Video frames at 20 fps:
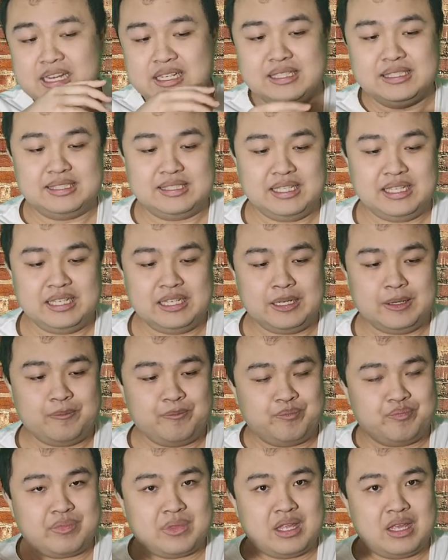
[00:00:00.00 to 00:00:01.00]
to see
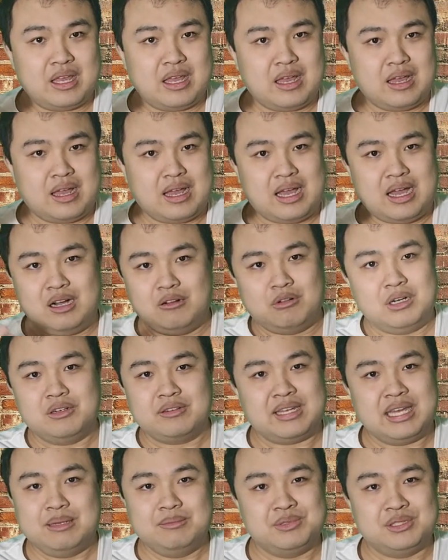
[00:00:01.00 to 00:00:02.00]
how
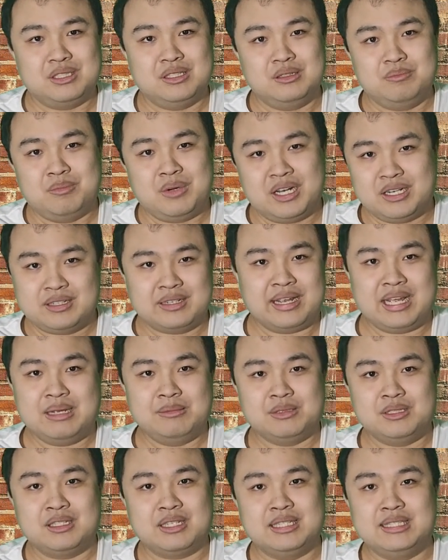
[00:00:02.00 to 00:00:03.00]
well modern
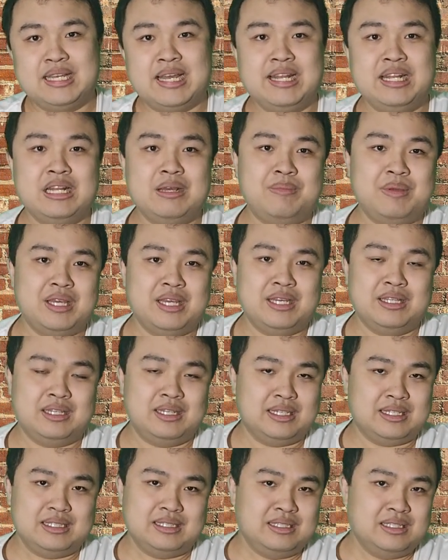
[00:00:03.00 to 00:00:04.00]
games look in 1080p.
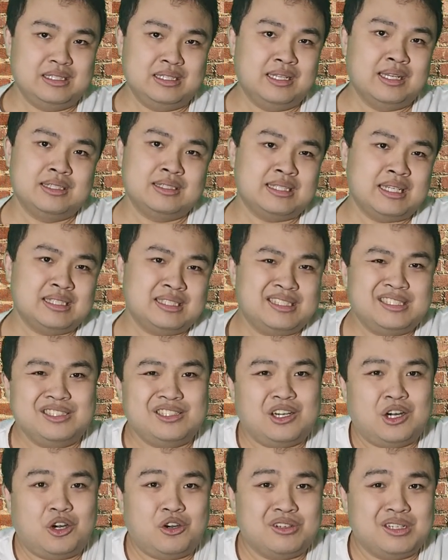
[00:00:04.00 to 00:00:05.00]
Like, does that
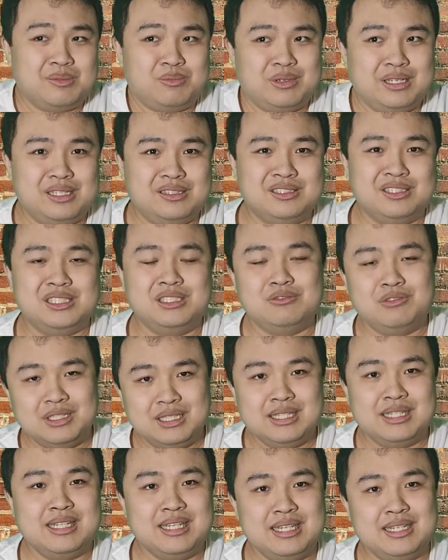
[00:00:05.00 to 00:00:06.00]
still hold up well? Do you
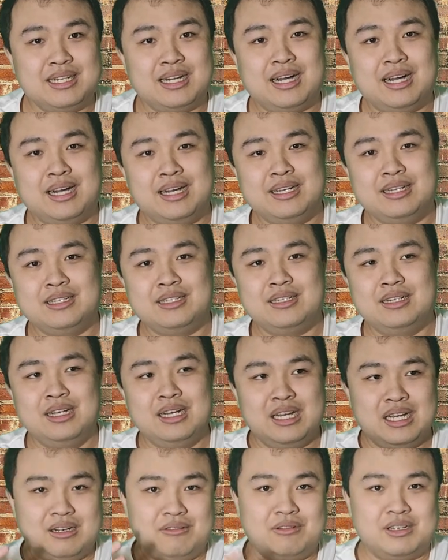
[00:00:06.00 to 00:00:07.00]
really need a higher
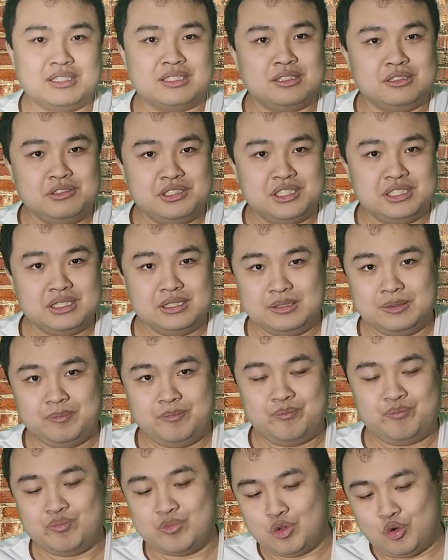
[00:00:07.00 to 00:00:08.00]
resolution?
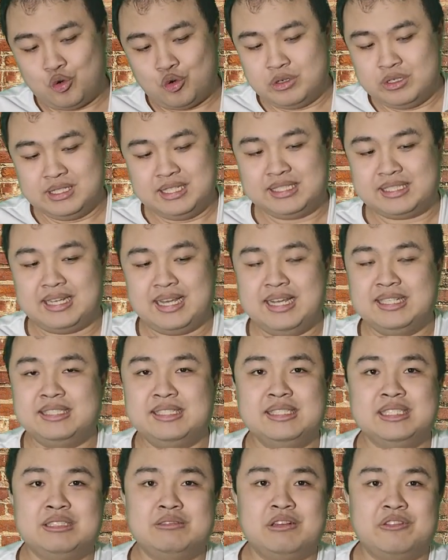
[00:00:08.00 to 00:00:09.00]
Or in this case,
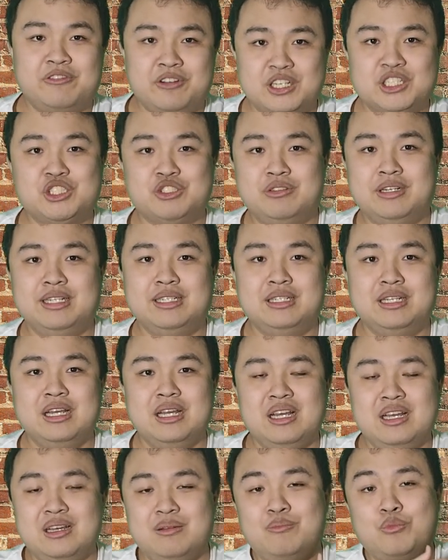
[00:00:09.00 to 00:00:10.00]
is the refresh rate
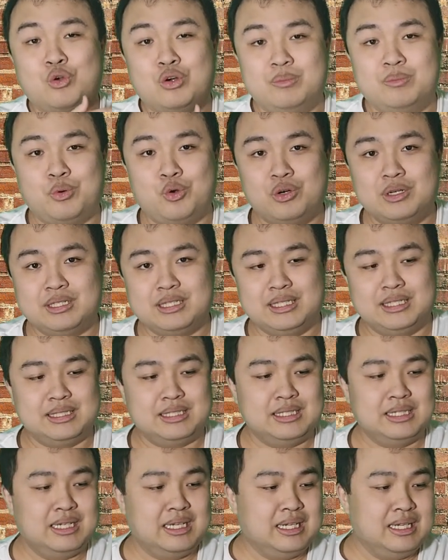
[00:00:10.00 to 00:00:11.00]
more
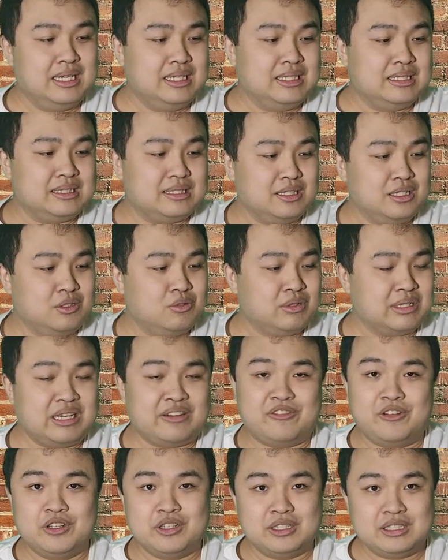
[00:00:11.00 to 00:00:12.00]
important? So
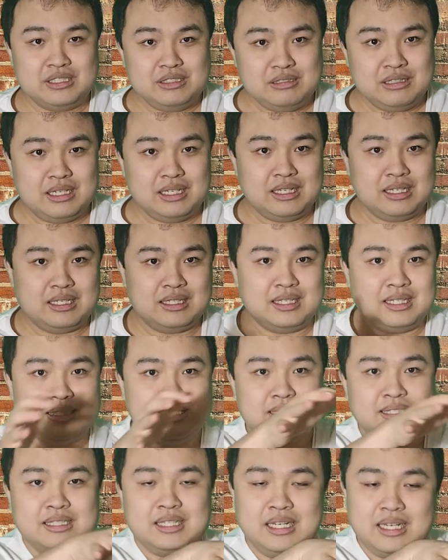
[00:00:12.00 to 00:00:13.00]
without further ado,
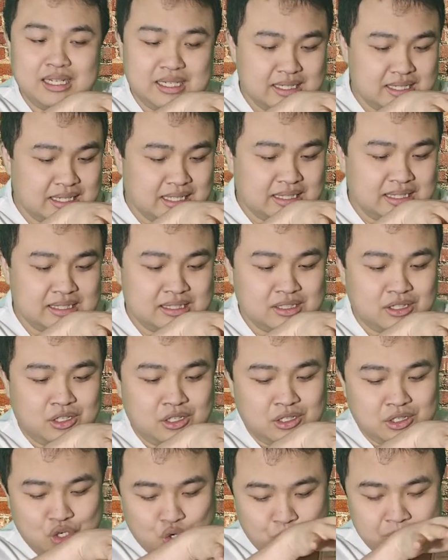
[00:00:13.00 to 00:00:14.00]
let's get this
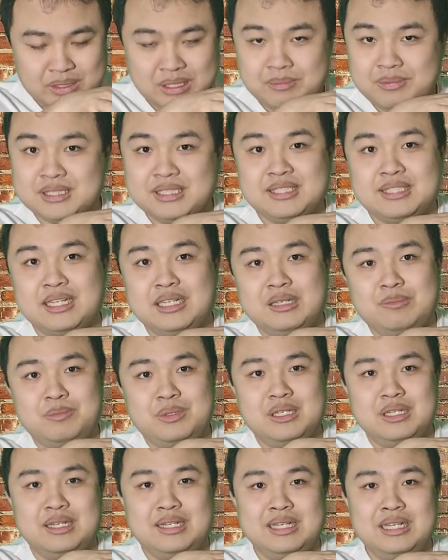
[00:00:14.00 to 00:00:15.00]
all open up and set
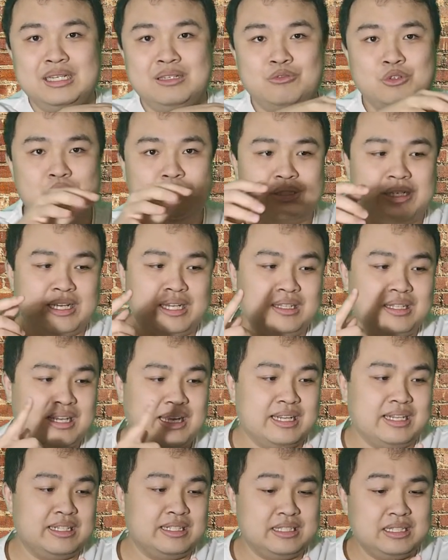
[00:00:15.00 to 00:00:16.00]
up, and then we'll take a look
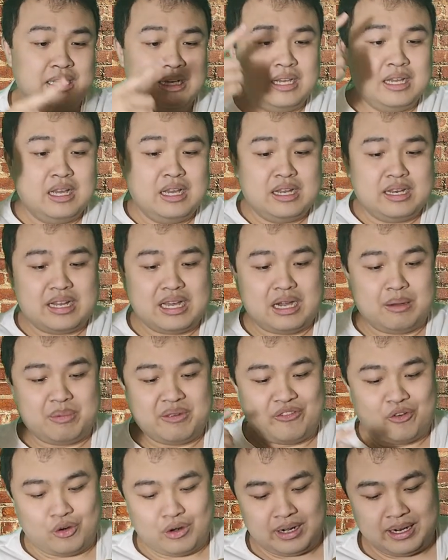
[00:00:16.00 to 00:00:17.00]
at it. Now,
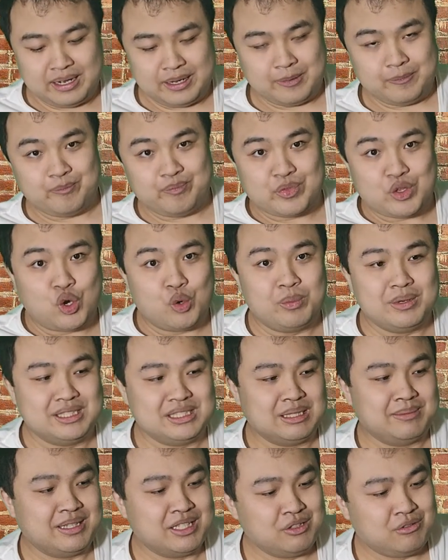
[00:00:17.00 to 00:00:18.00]
before I open
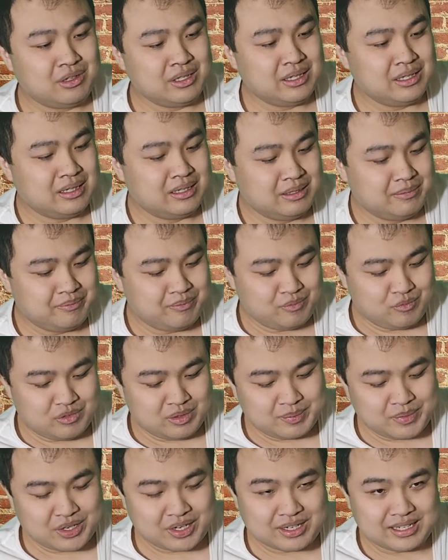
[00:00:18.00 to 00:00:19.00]
this up, I do want to
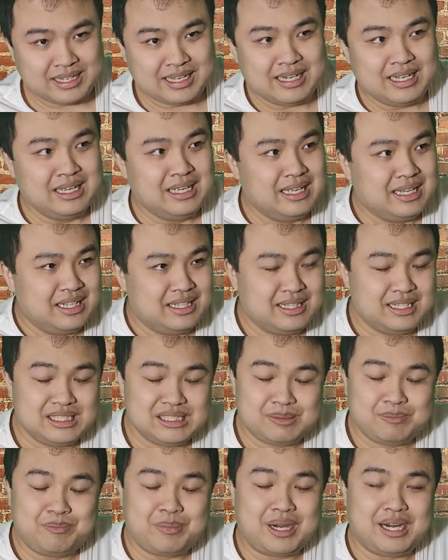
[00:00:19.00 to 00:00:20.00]
remark that
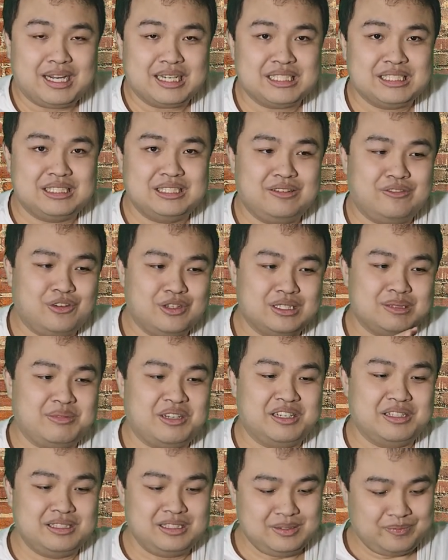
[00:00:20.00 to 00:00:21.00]
this box for this
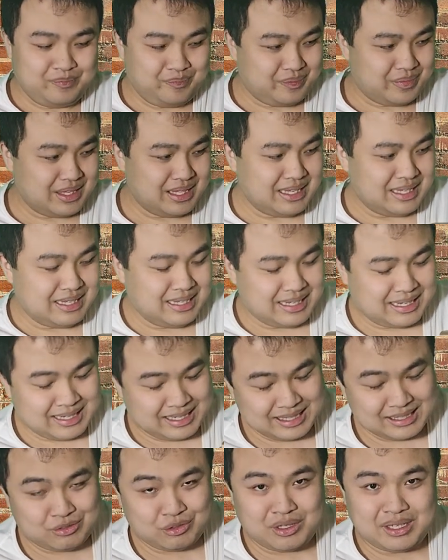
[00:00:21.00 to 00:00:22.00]
monitor,
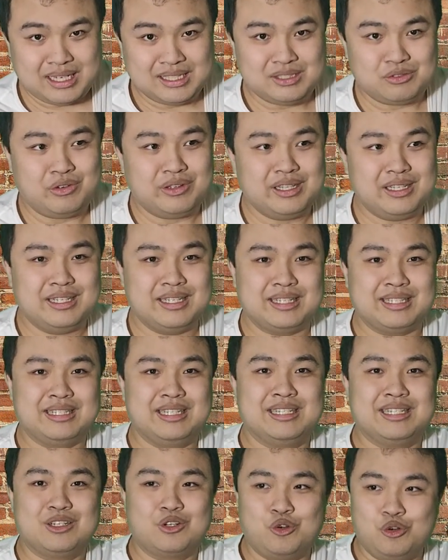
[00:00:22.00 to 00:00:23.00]
it has one of
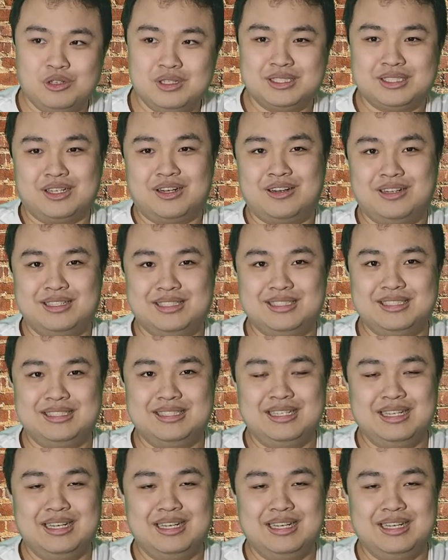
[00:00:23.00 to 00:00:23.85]
the coolest art